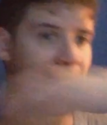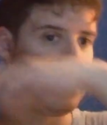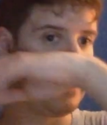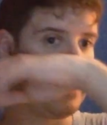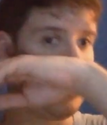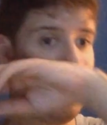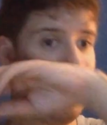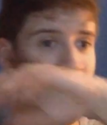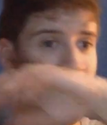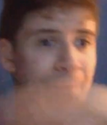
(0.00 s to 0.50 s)

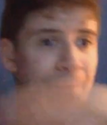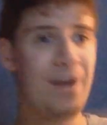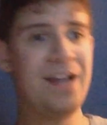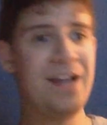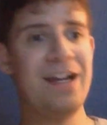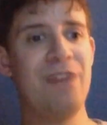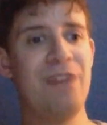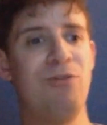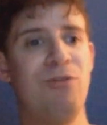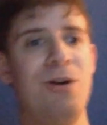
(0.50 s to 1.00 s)
Then when Monday
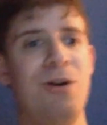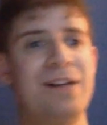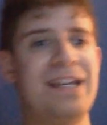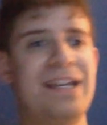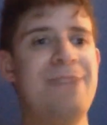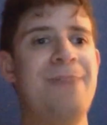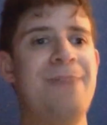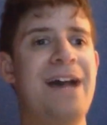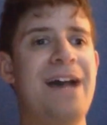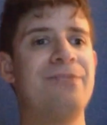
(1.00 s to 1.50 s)
Night Raw
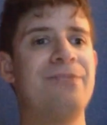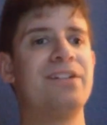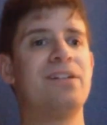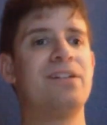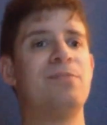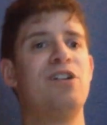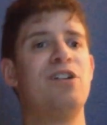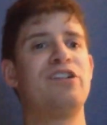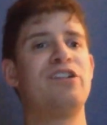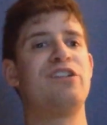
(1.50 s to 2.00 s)
came back from the
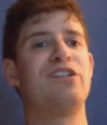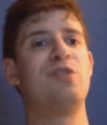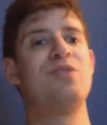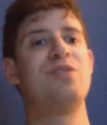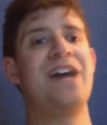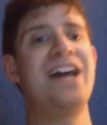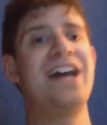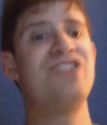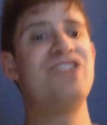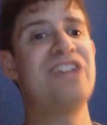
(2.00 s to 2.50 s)
commercial,
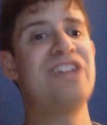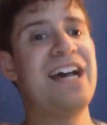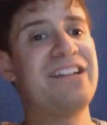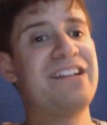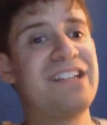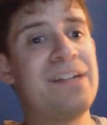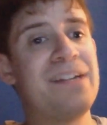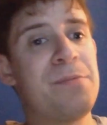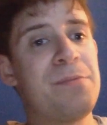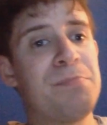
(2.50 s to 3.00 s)
Nia
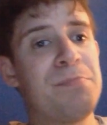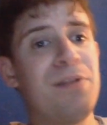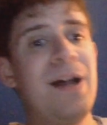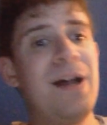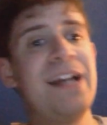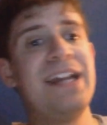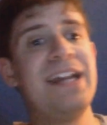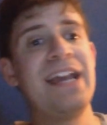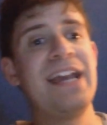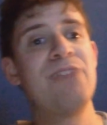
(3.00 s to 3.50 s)
Jax ended up
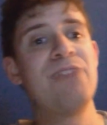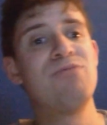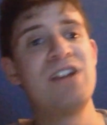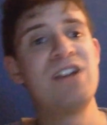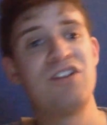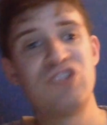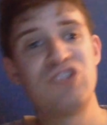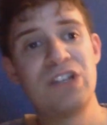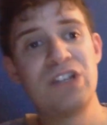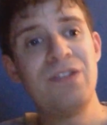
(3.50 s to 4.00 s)
applying a
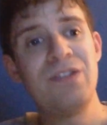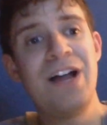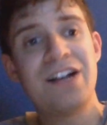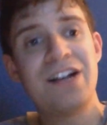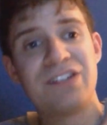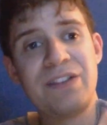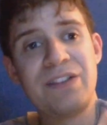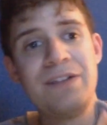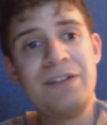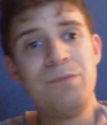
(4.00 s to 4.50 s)
rare chinlock
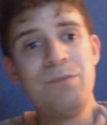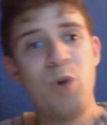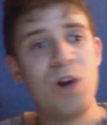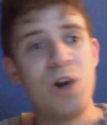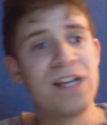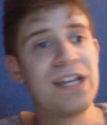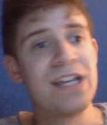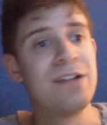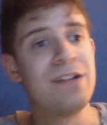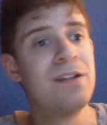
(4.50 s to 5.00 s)
to Liv
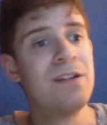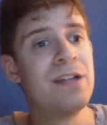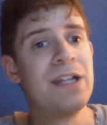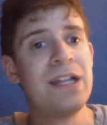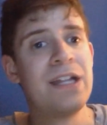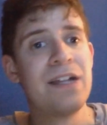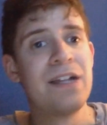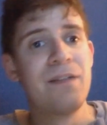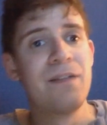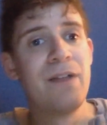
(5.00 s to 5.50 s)
Morgan.
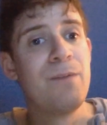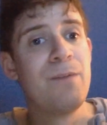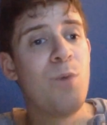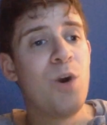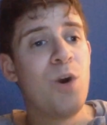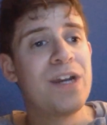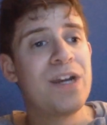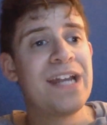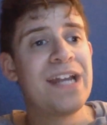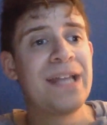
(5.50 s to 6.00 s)
Liv
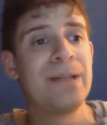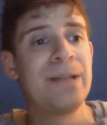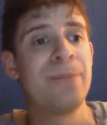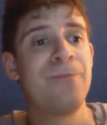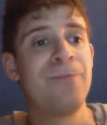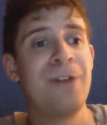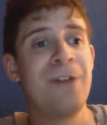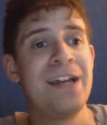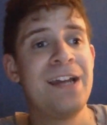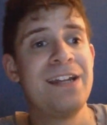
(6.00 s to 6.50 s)
Morgan ended up
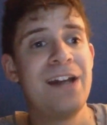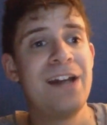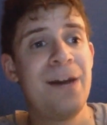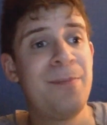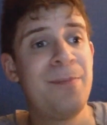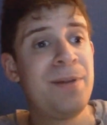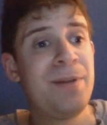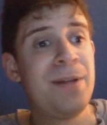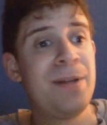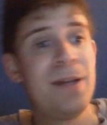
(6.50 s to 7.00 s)
fighting
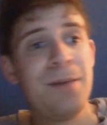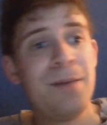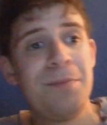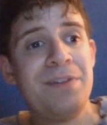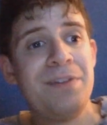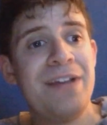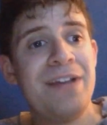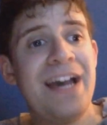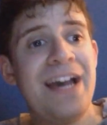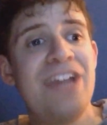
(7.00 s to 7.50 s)
up,
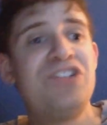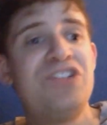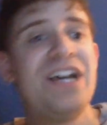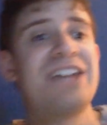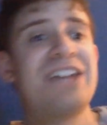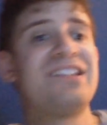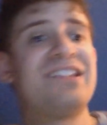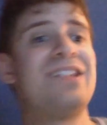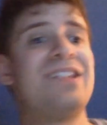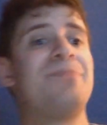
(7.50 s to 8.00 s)
but Nia
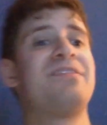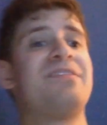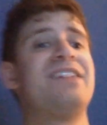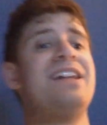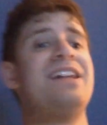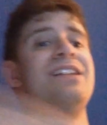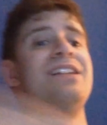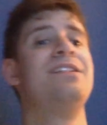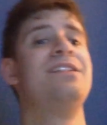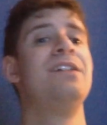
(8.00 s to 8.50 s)
Jax ended up
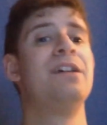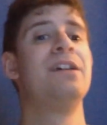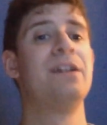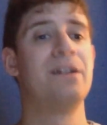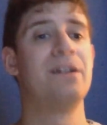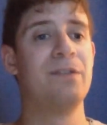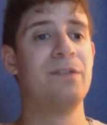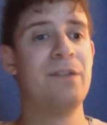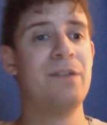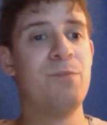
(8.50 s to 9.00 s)
sending
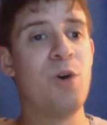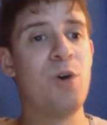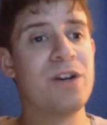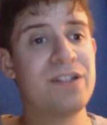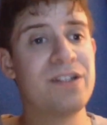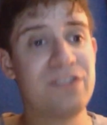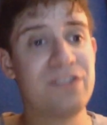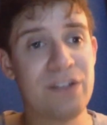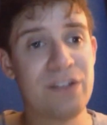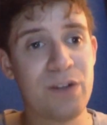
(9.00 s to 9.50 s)
Liv
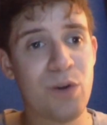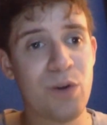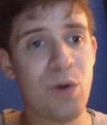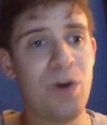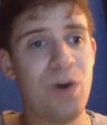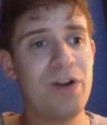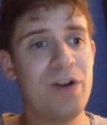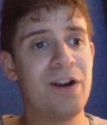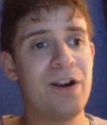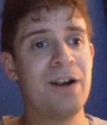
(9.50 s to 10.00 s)
Morgan to the
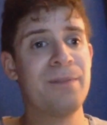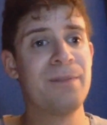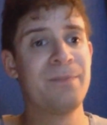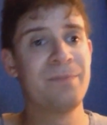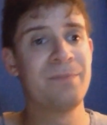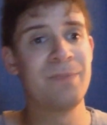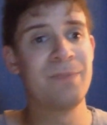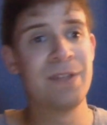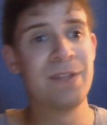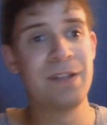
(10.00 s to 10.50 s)
corner.
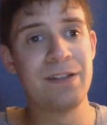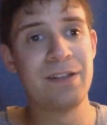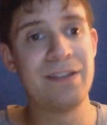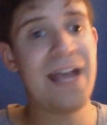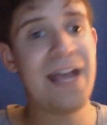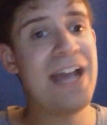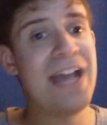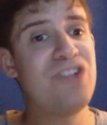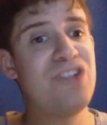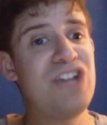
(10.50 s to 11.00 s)

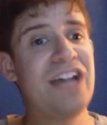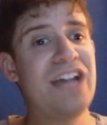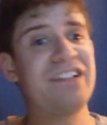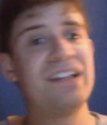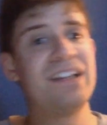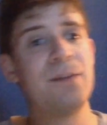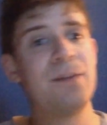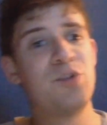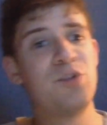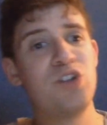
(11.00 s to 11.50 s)
Nia Jax
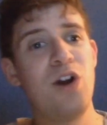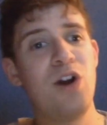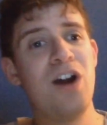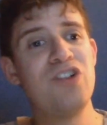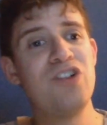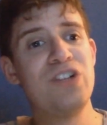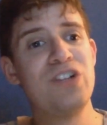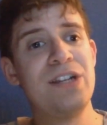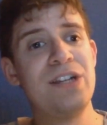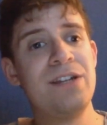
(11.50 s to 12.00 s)
ended up
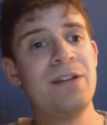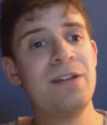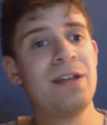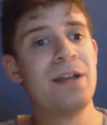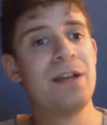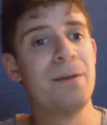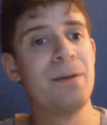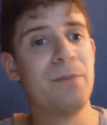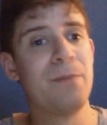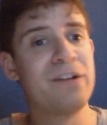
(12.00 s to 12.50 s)
charging,
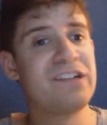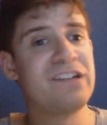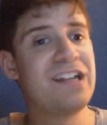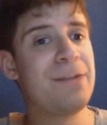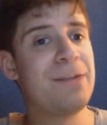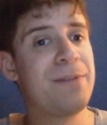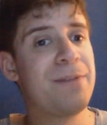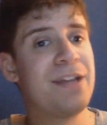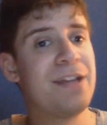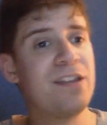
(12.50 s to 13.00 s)
but she
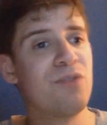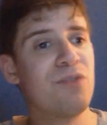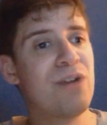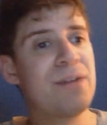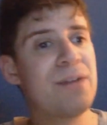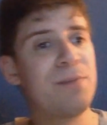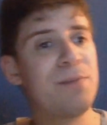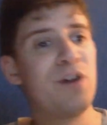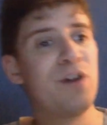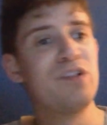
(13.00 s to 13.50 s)
ended up hitting the
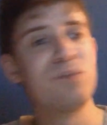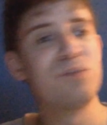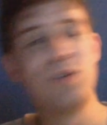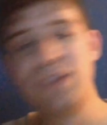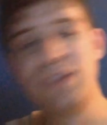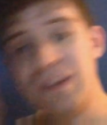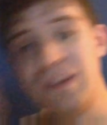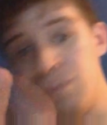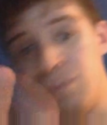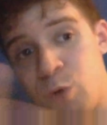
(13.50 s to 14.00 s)
ring post
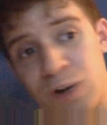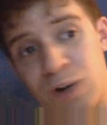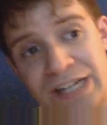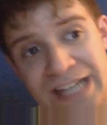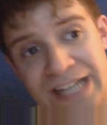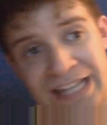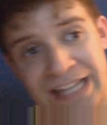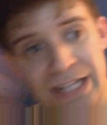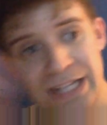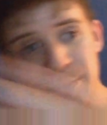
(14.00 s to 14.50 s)
when Liv
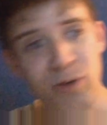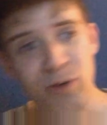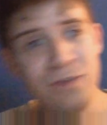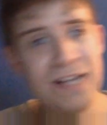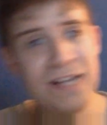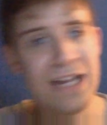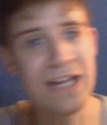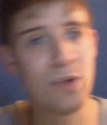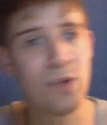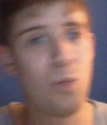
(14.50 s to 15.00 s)
Morgan ended up
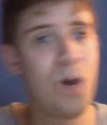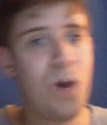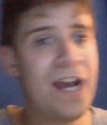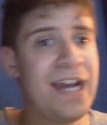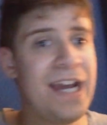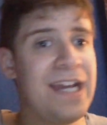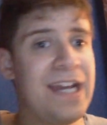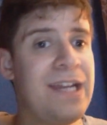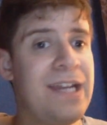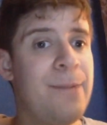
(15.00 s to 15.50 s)
moving out of the
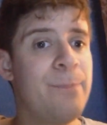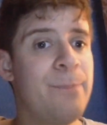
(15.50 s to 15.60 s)
way.